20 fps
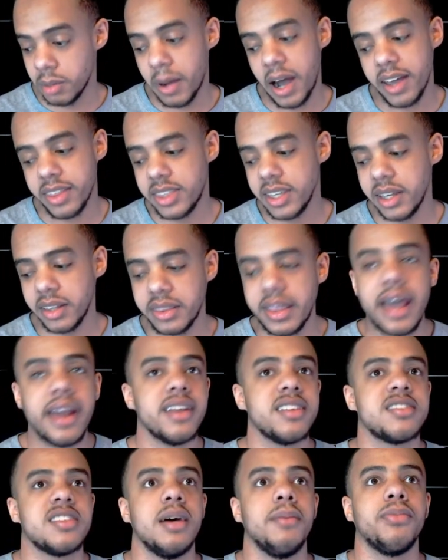I think that
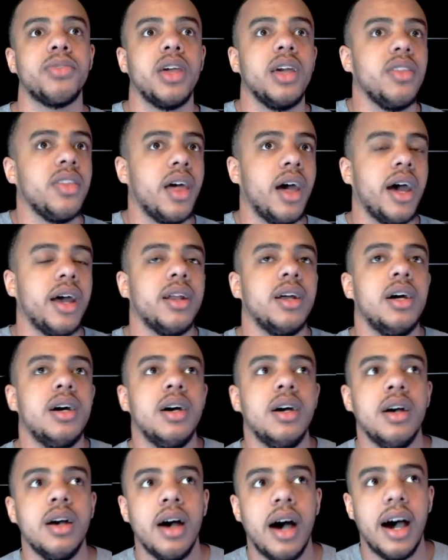is something that
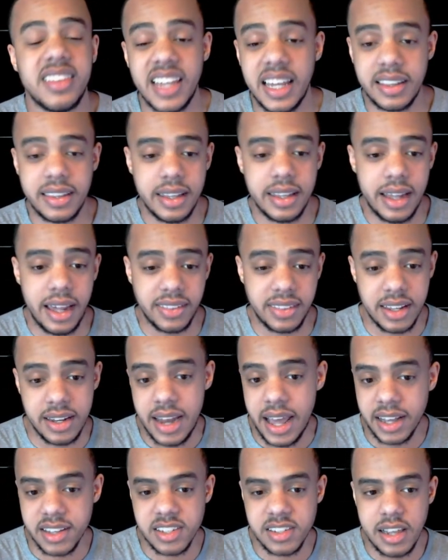I think at the
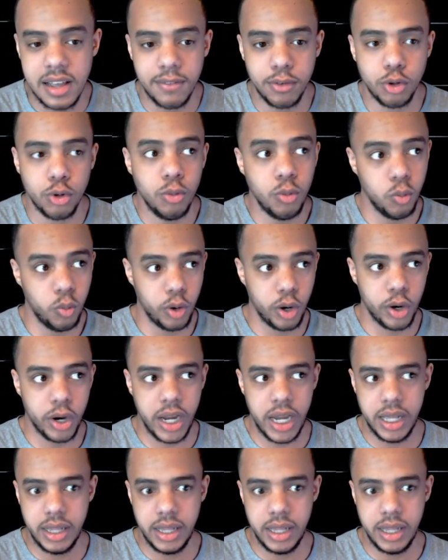next level where